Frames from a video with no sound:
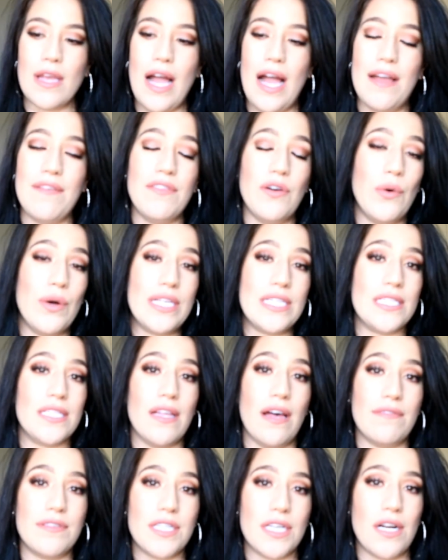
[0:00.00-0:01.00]
I've always
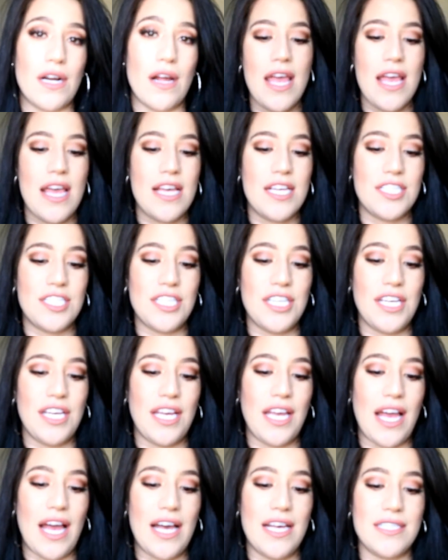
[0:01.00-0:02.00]
loved her.
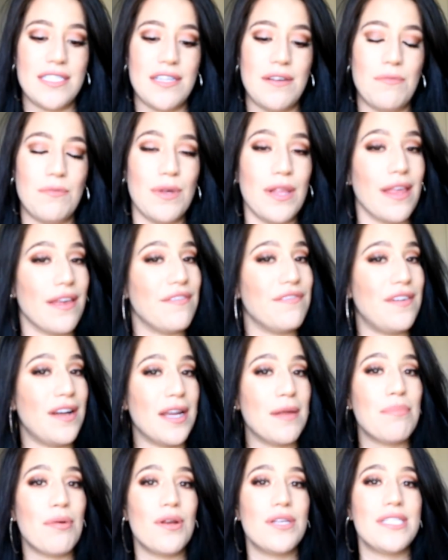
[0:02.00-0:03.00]
She has a really
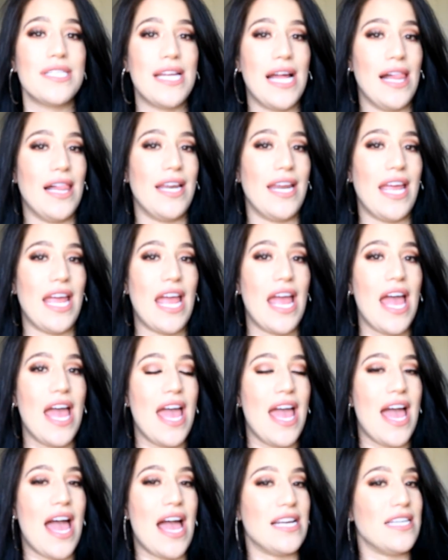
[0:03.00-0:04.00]
funny personality,
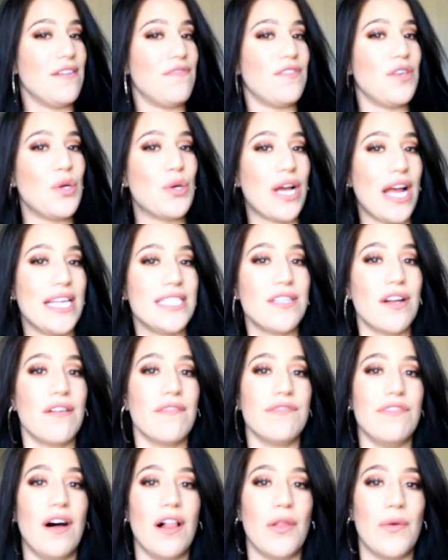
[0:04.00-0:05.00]
and if you guys
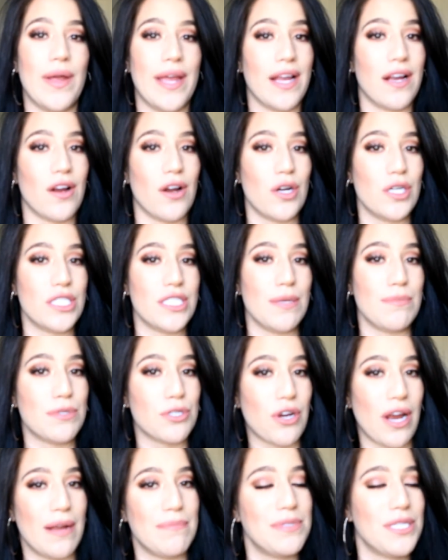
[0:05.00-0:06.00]
aren't following her,
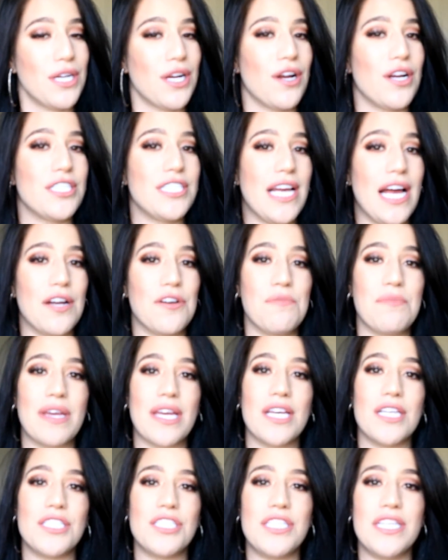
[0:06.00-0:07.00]
subscribe to her channel
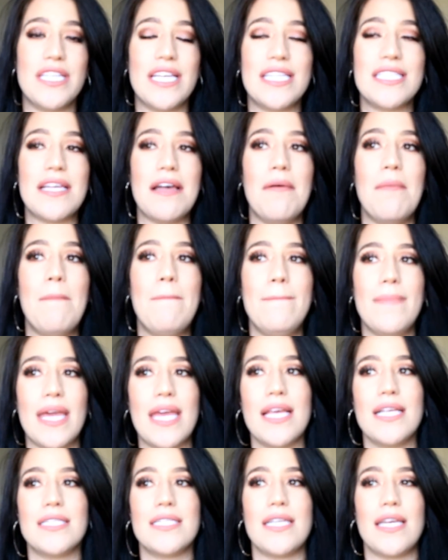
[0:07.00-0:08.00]
because she does
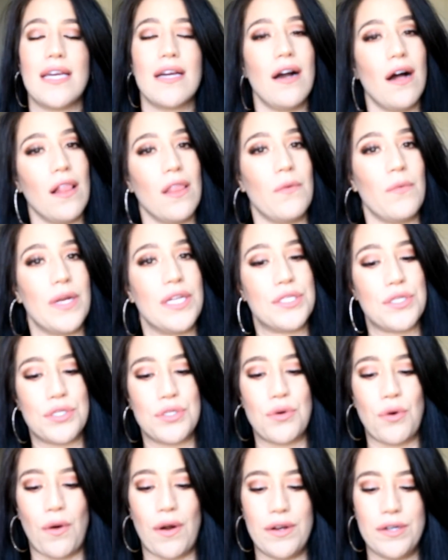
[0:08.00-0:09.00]
amazing Halloween
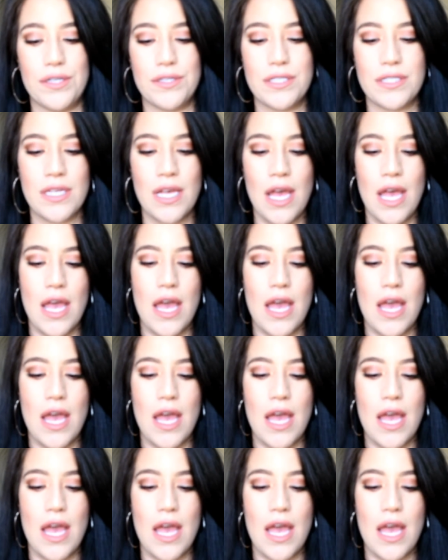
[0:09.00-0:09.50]
tutorials,